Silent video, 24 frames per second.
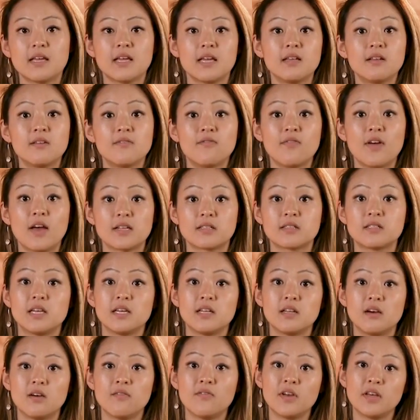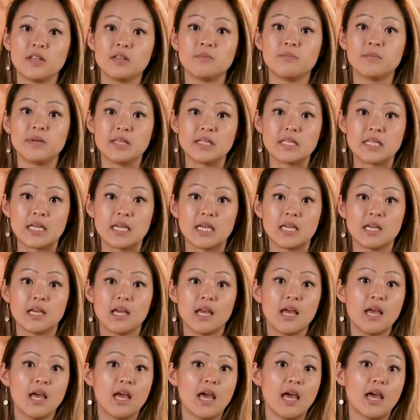can affect data availability
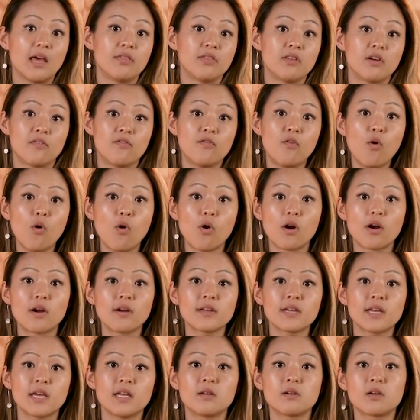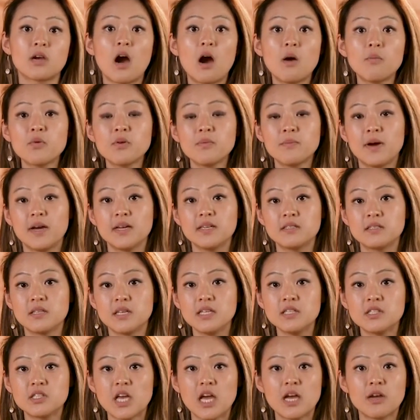and therefore can compromise the
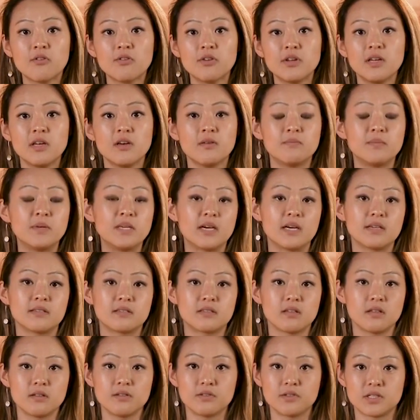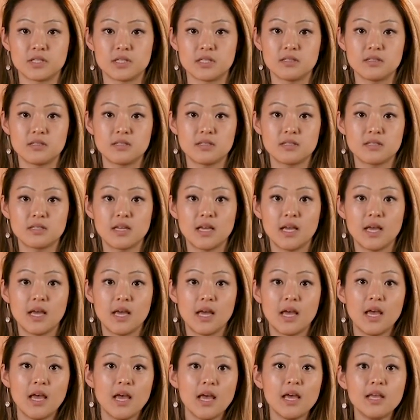integrity of BI solutions.
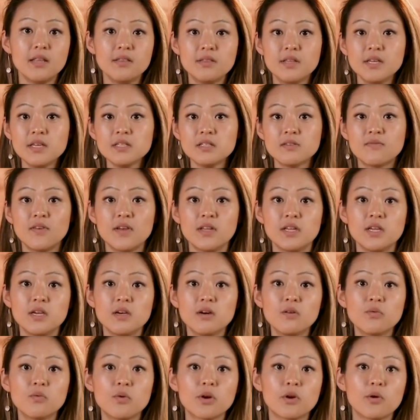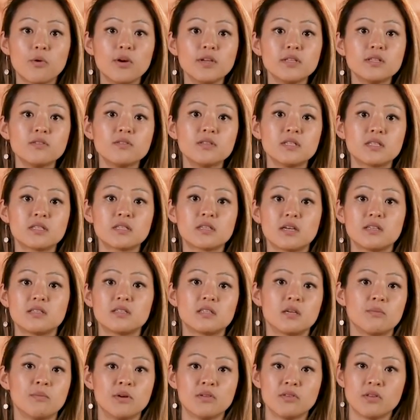In this video, we're going to discuss
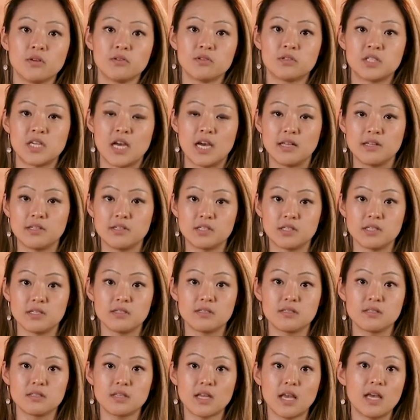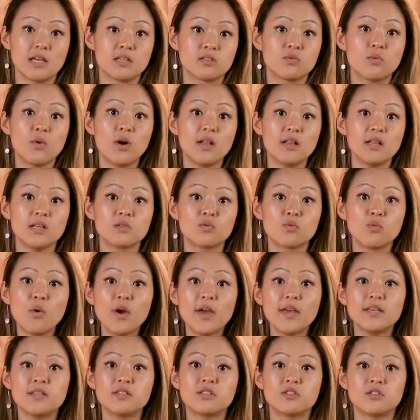some of those challenges, as well as
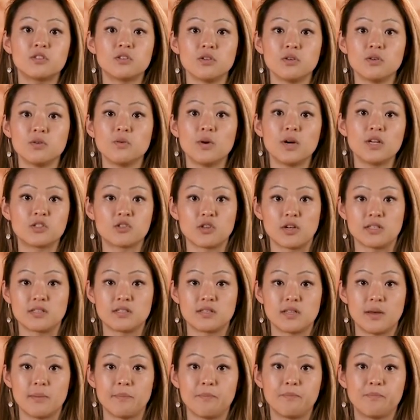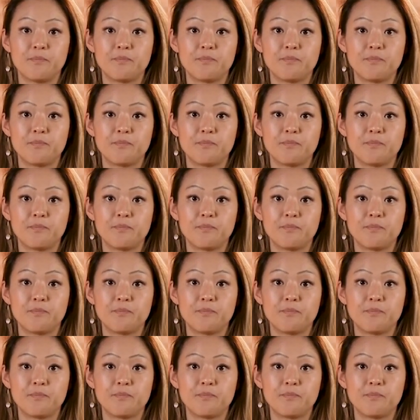ways to address them.